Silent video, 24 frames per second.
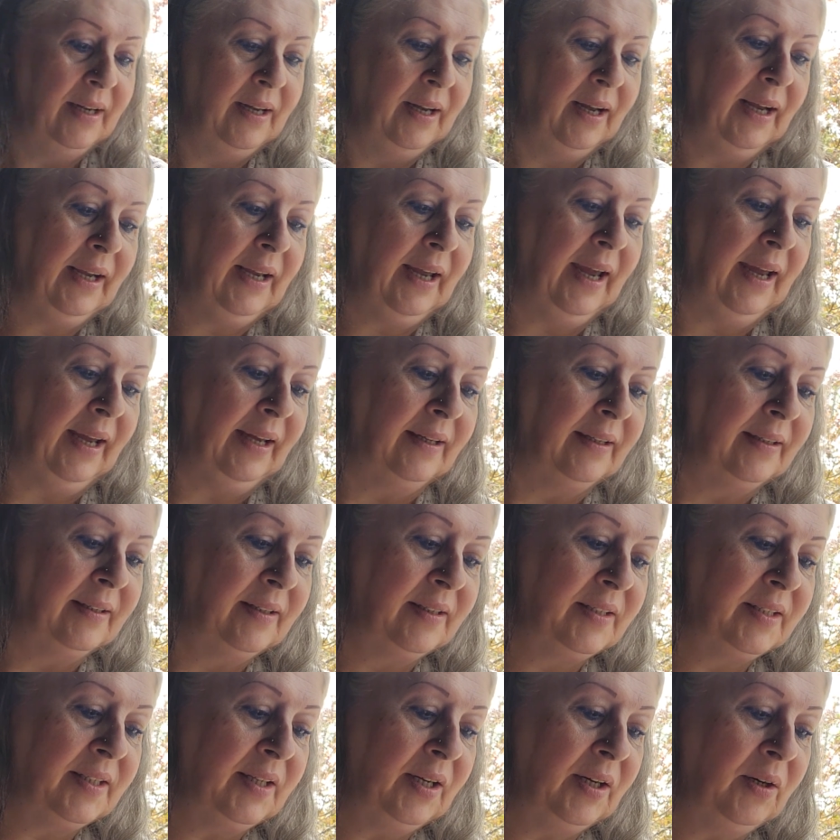Okay,
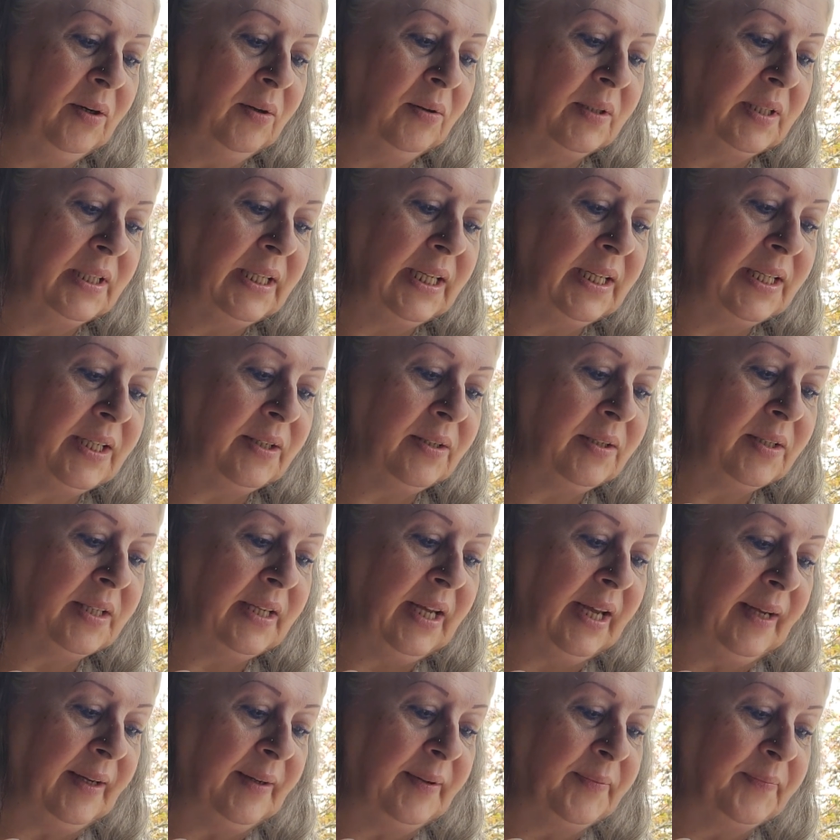so Tea
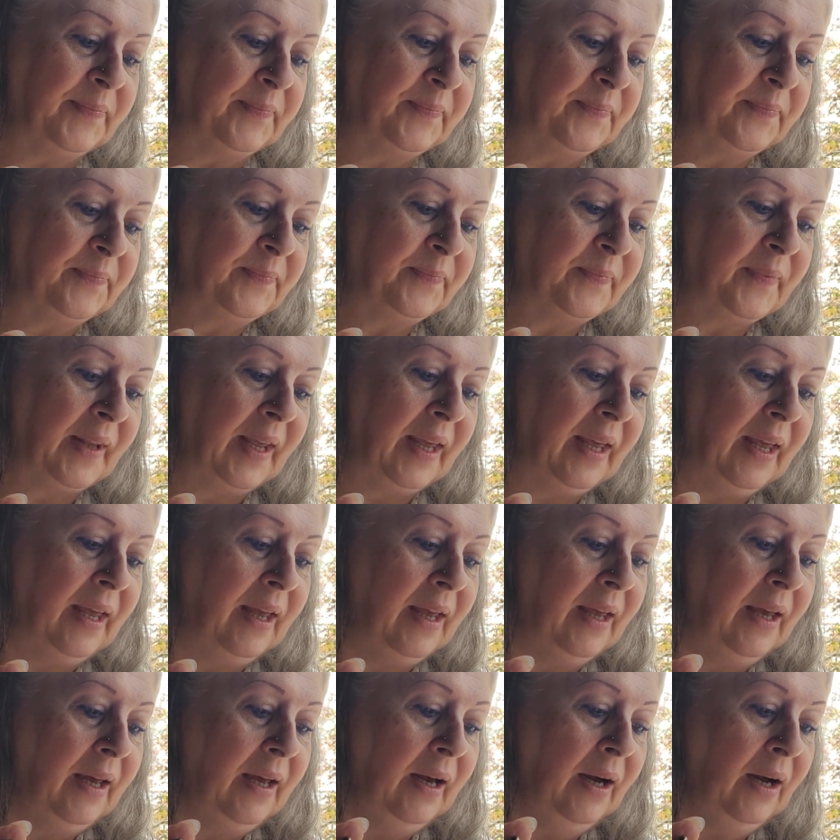Tuesday,
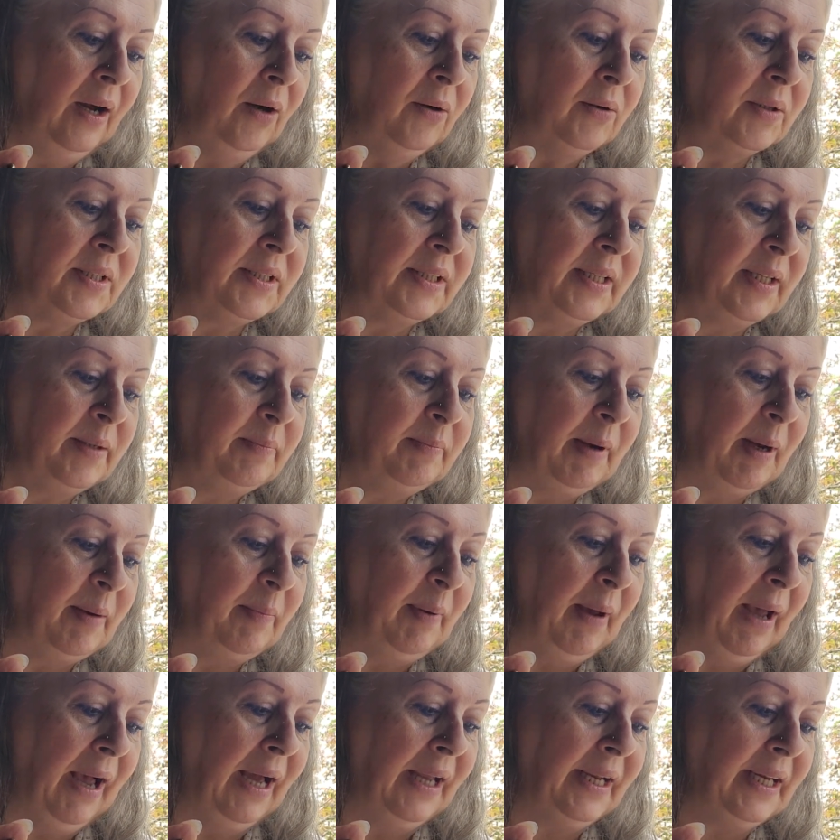hosted by
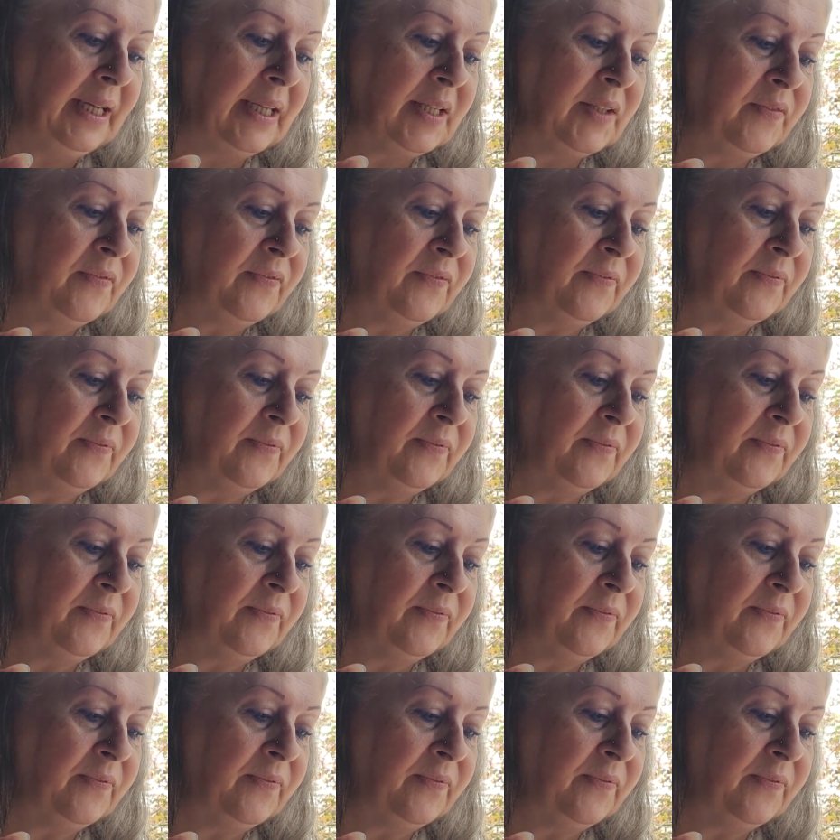Patty's